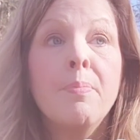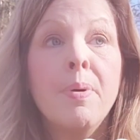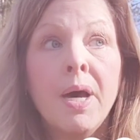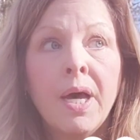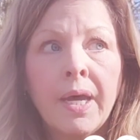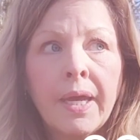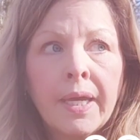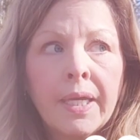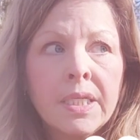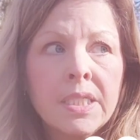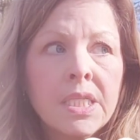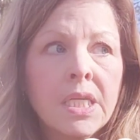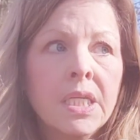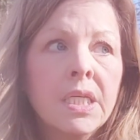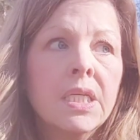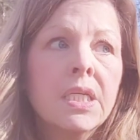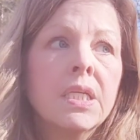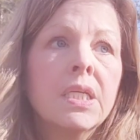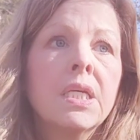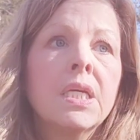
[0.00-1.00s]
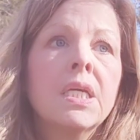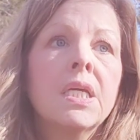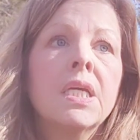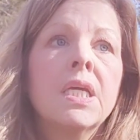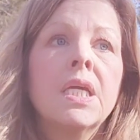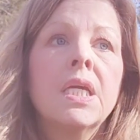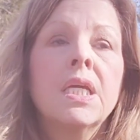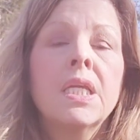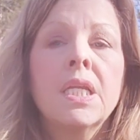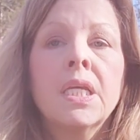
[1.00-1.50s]
But
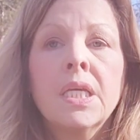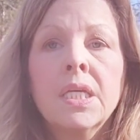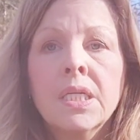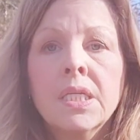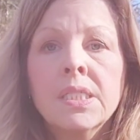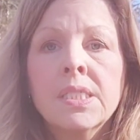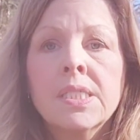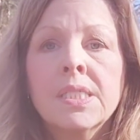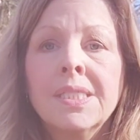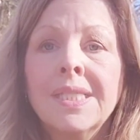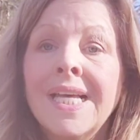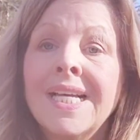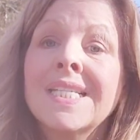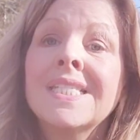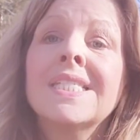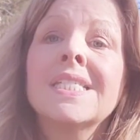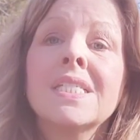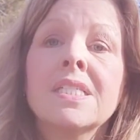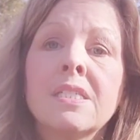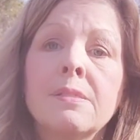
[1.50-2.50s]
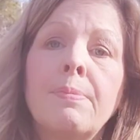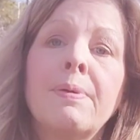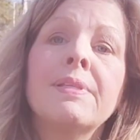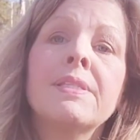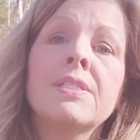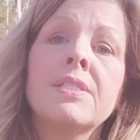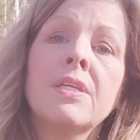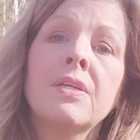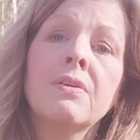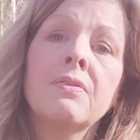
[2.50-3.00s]
it is less
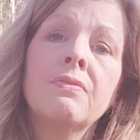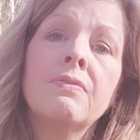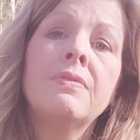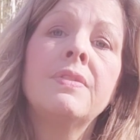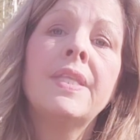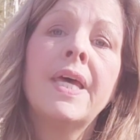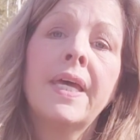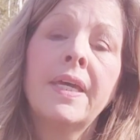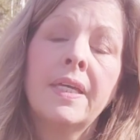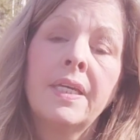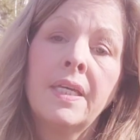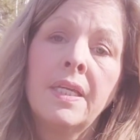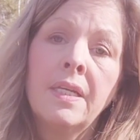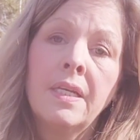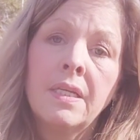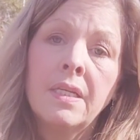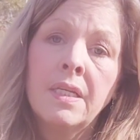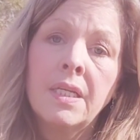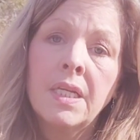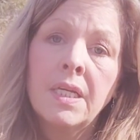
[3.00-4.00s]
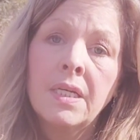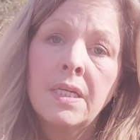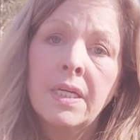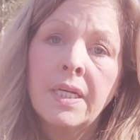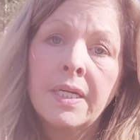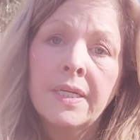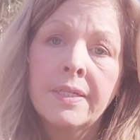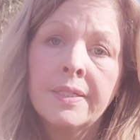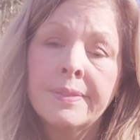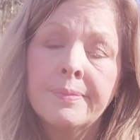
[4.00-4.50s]
expensive than,
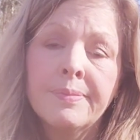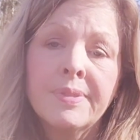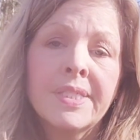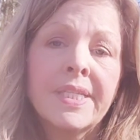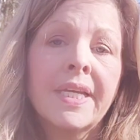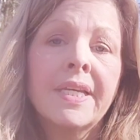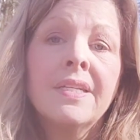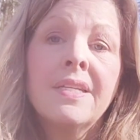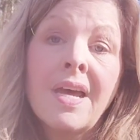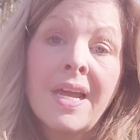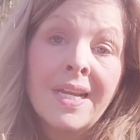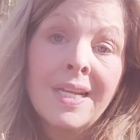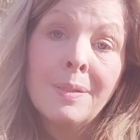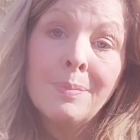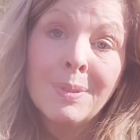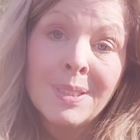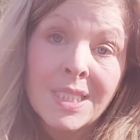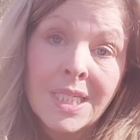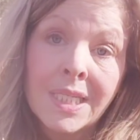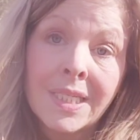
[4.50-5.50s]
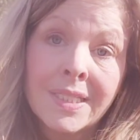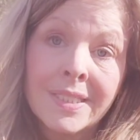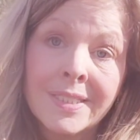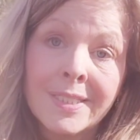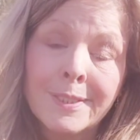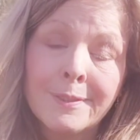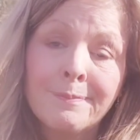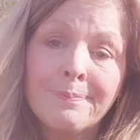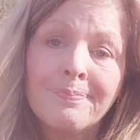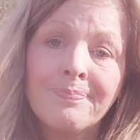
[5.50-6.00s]
say, a Dyneema
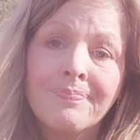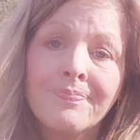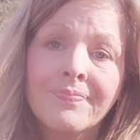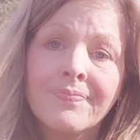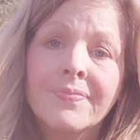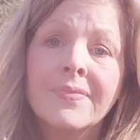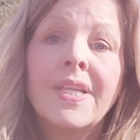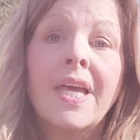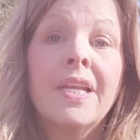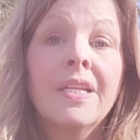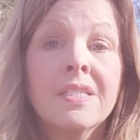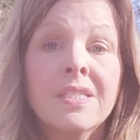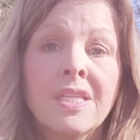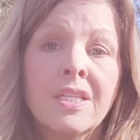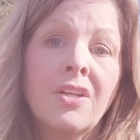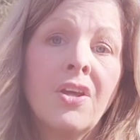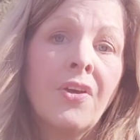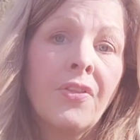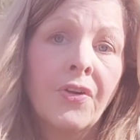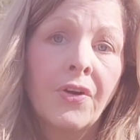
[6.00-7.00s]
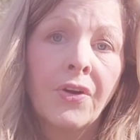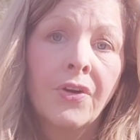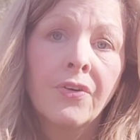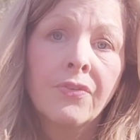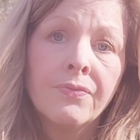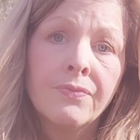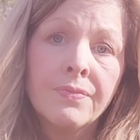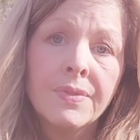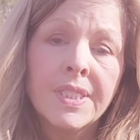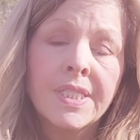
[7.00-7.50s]
tent. That is another
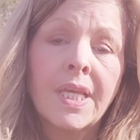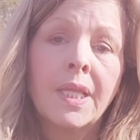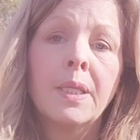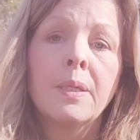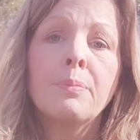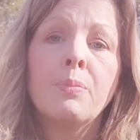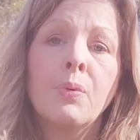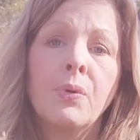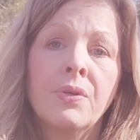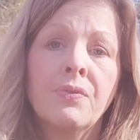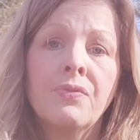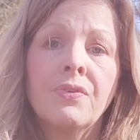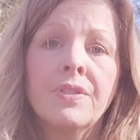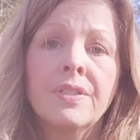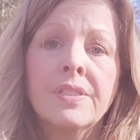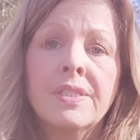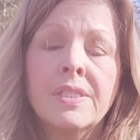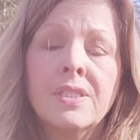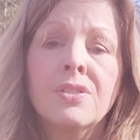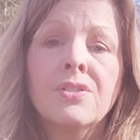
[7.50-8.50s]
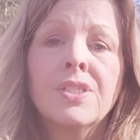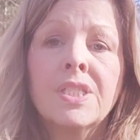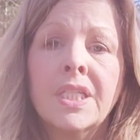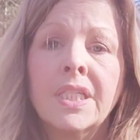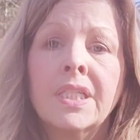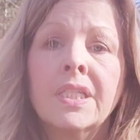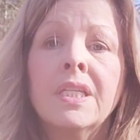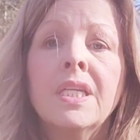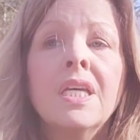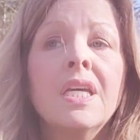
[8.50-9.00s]
selling point for this little
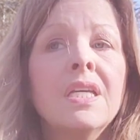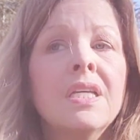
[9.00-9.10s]
tent.